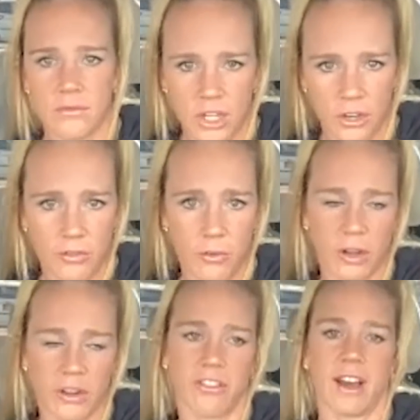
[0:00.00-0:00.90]
you know
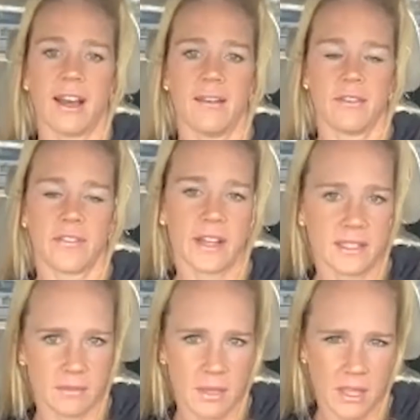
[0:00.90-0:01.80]
45 if
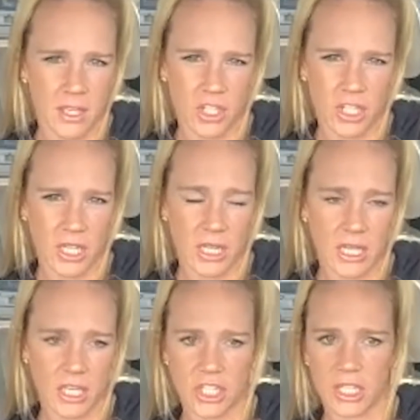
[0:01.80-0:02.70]
that's something that she
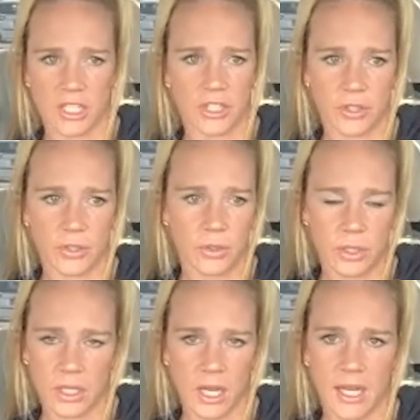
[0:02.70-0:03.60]
thinks she can do
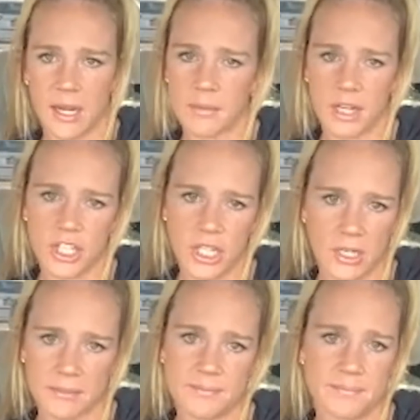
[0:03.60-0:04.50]
or not i'm not
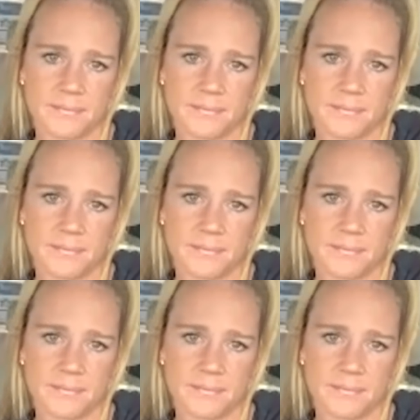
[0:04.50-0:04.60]
sure